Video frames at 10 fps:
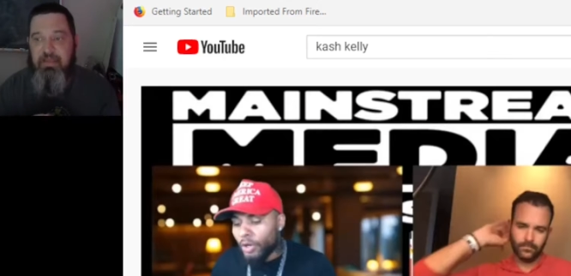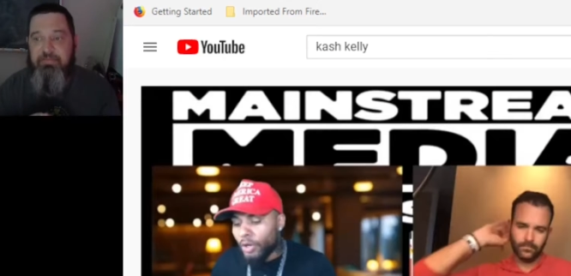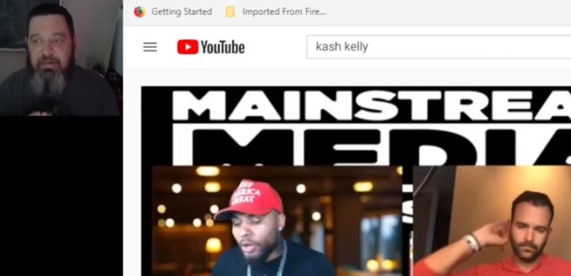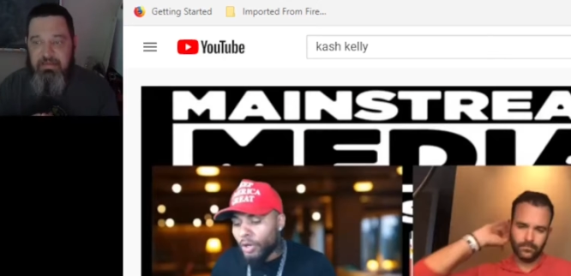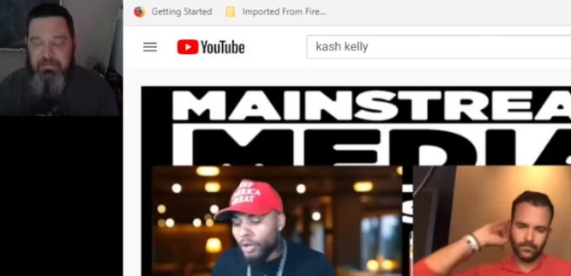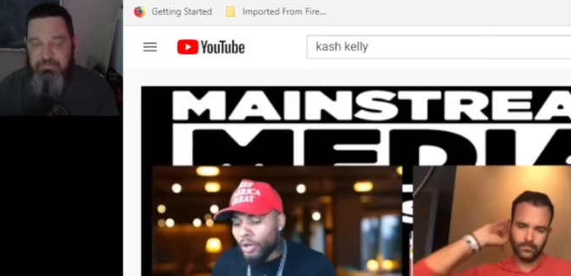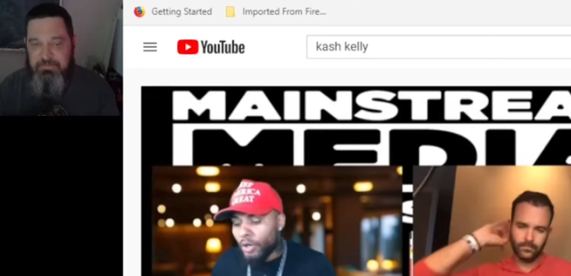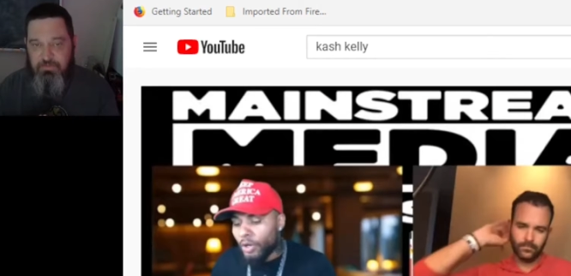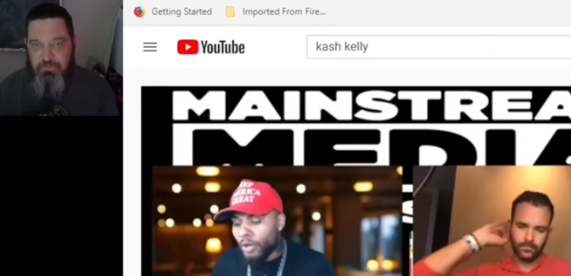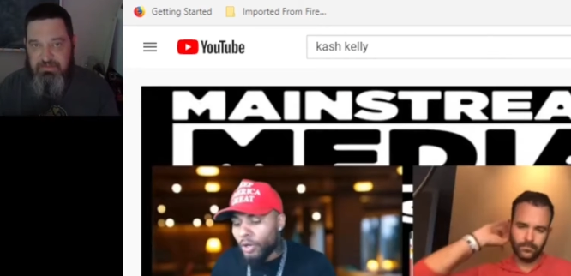Speaker 1: and that leads me
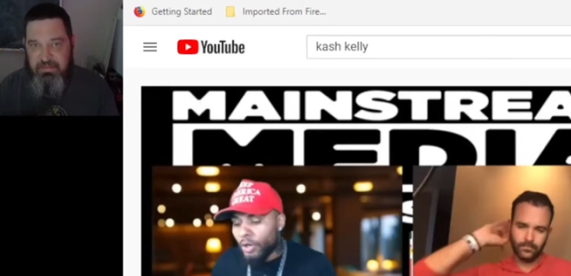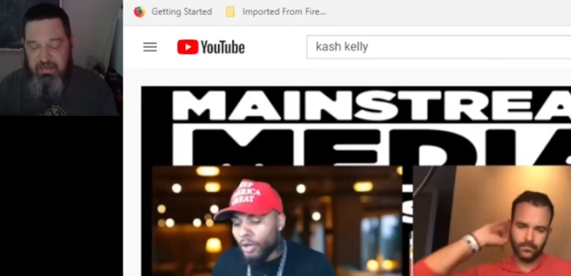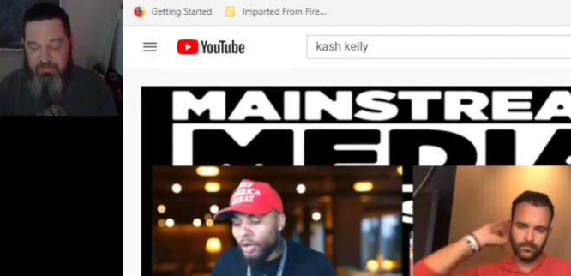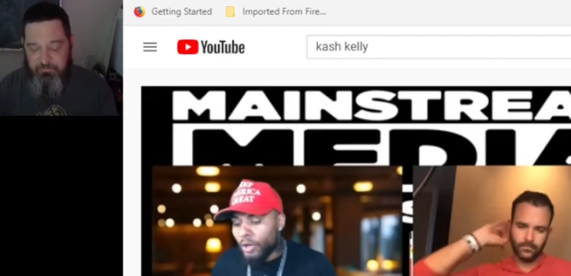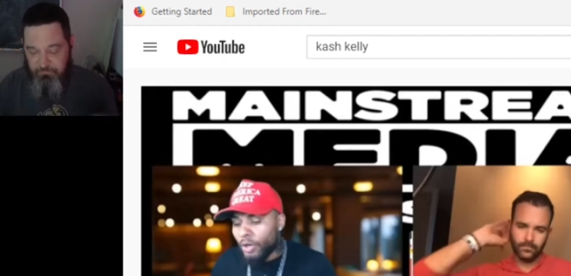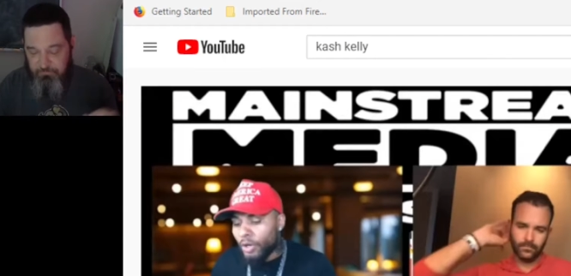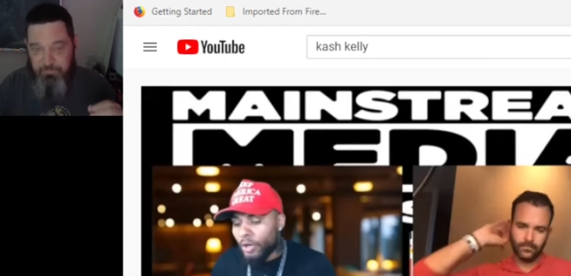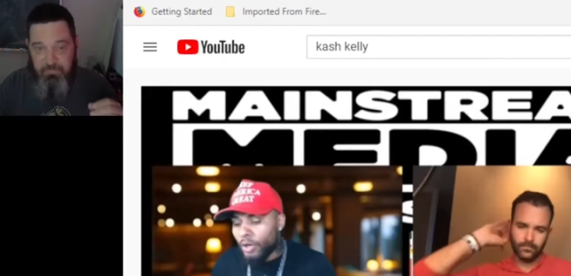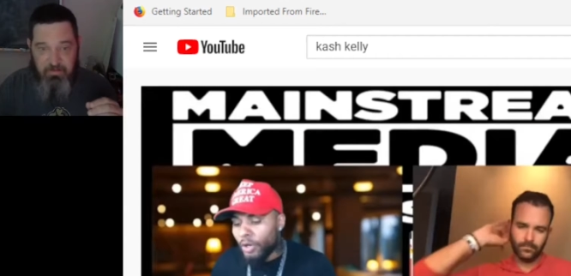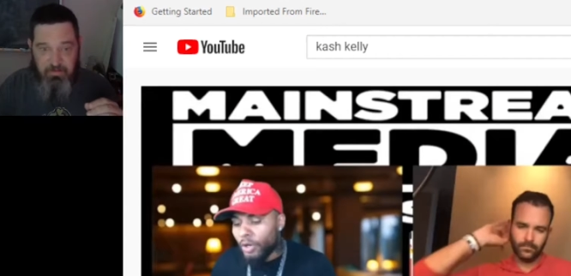towards gather.
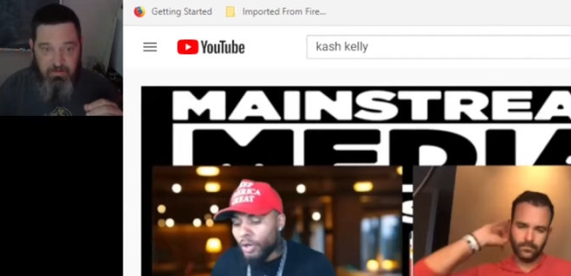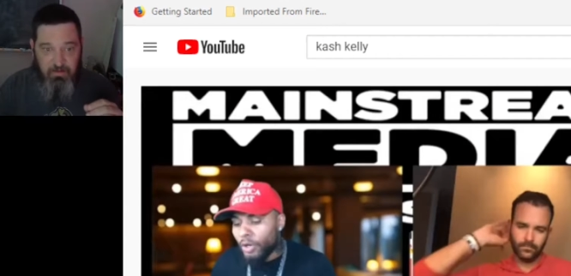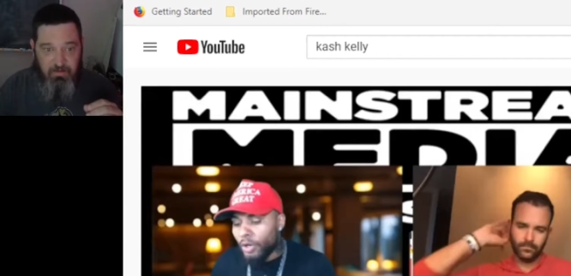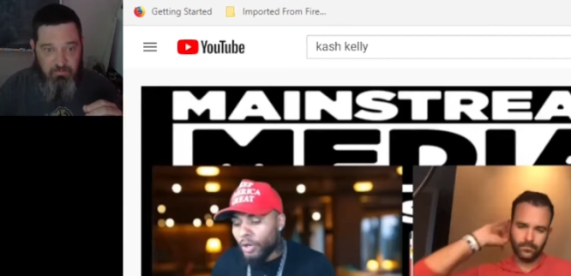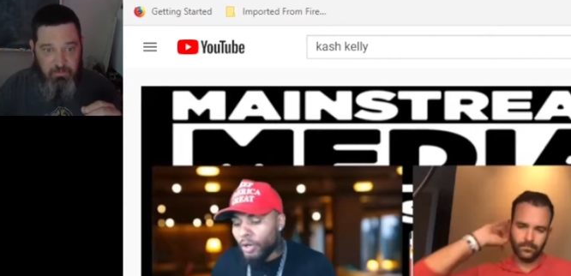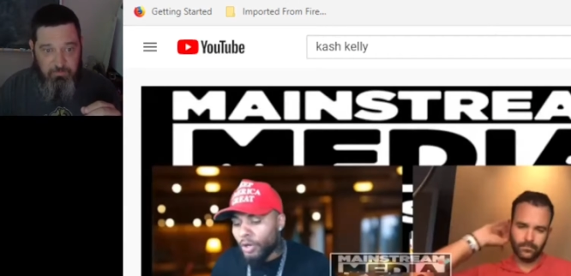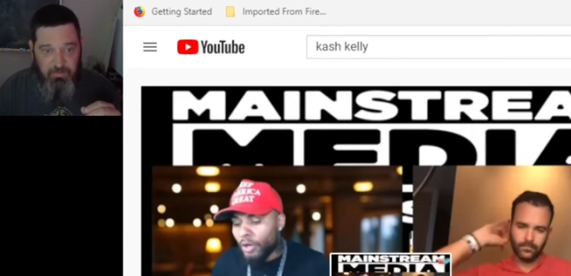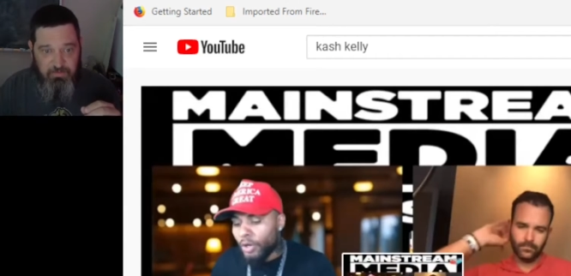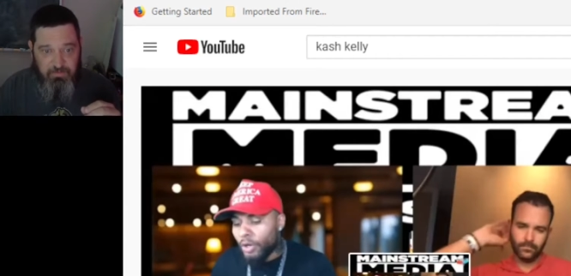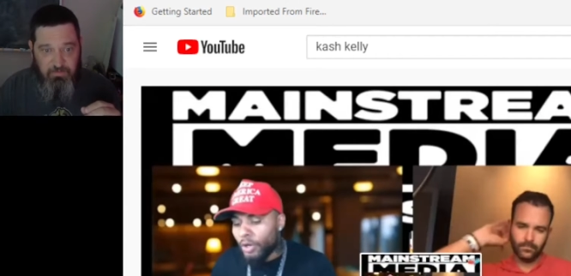What I'm going
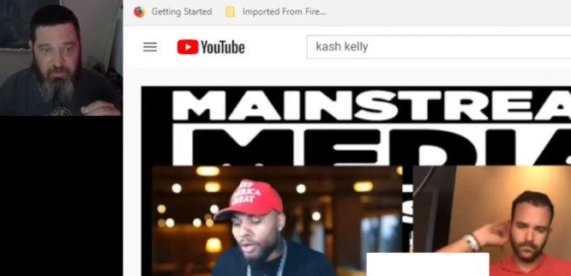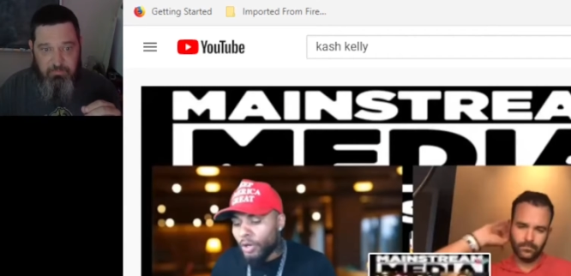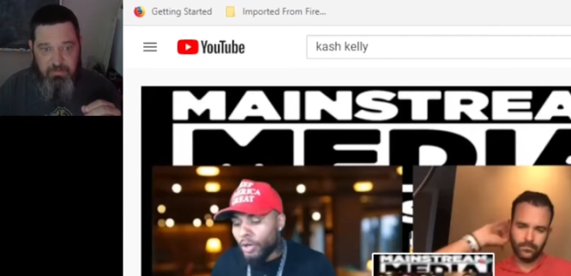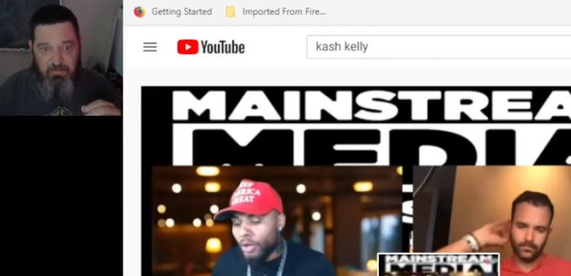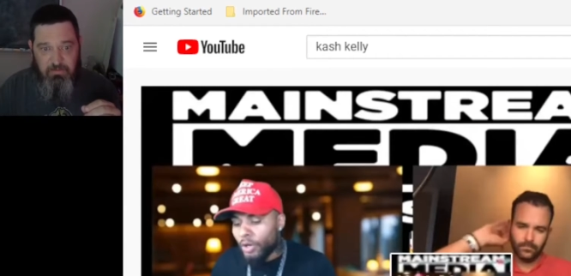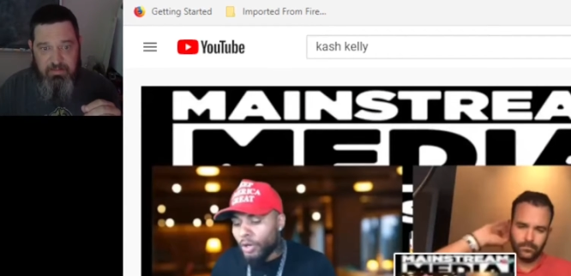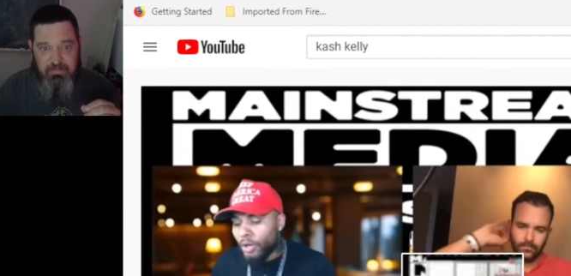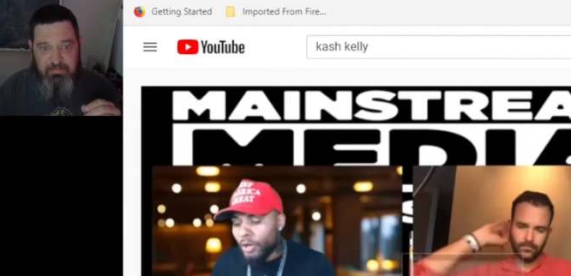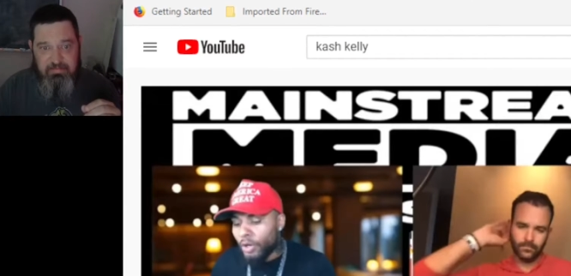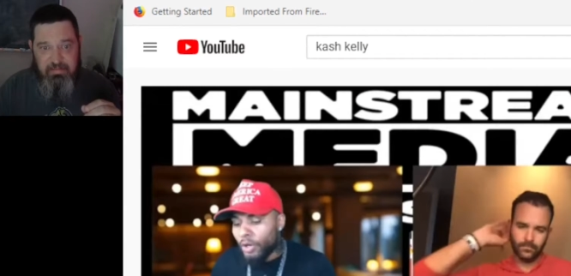to do, I'm going to go ahead
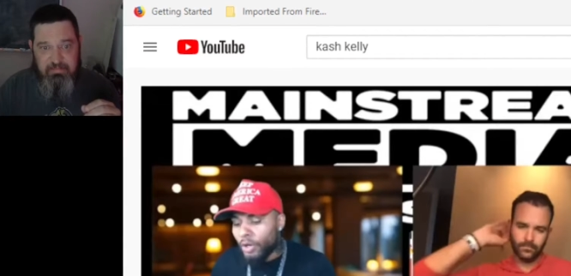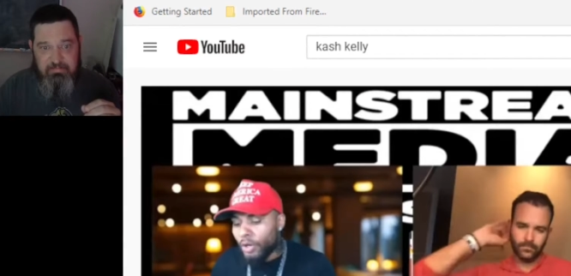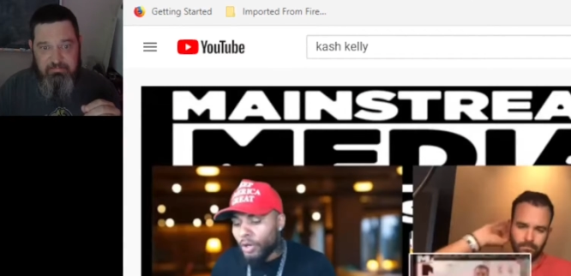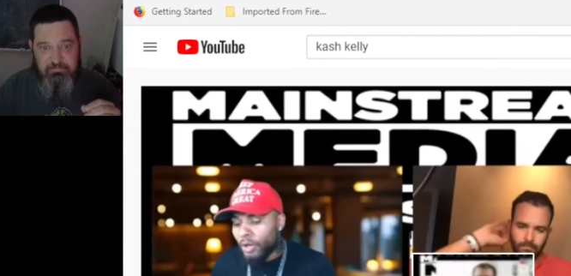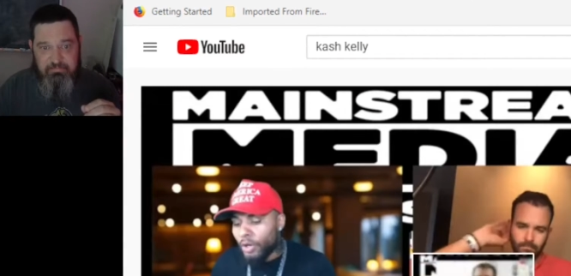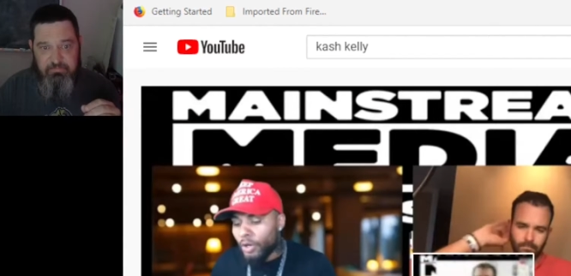and, and